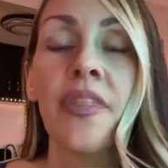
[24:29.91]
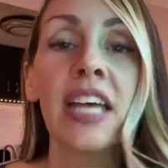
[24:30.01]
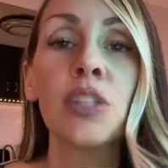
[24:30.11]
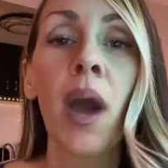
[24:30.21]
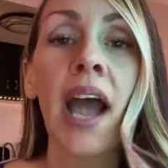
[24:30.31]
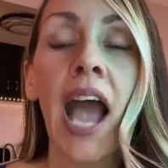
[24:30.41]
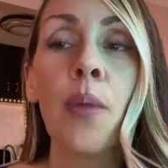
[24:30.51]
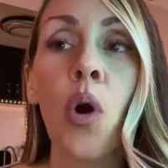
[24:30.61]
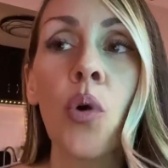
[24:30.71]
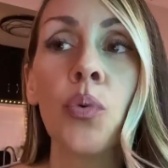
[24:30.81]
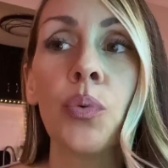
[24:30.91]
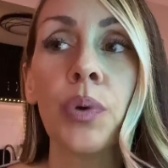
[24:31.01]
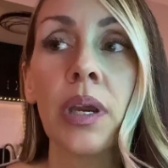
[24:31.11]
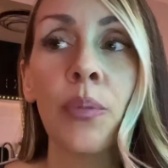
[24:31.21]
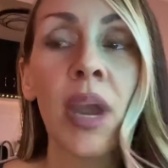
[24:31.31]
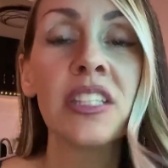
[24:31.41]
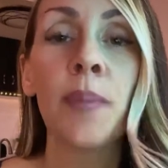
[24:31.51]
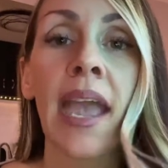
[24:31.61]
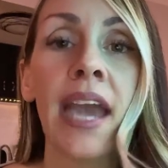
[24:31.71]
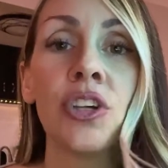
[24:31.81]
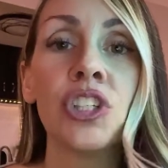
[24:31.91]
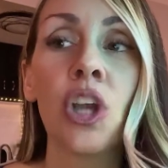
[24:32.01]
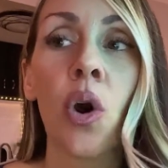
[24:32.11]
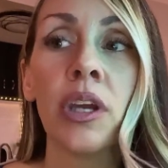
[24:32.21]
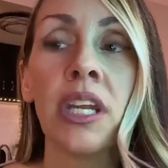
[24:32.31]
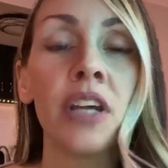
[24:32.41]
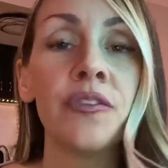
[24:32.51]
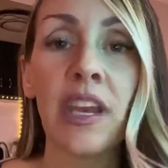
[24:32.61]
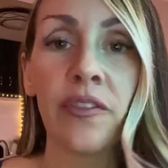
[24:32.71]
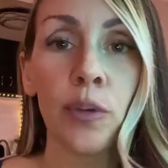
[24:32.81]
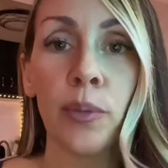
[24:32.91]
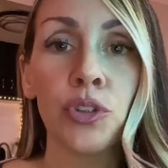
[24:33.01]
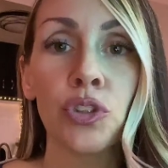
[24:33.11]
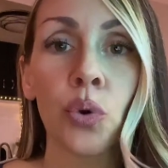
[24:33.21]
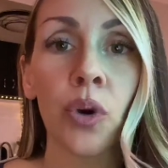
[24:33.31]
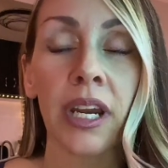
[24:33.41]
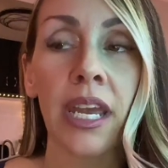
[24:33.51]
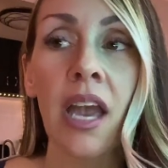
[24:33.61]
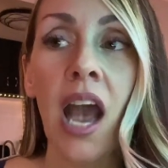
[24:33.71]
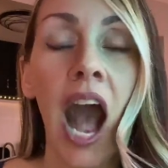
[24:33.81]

That's why I won't waste my energy on an unfavorable story.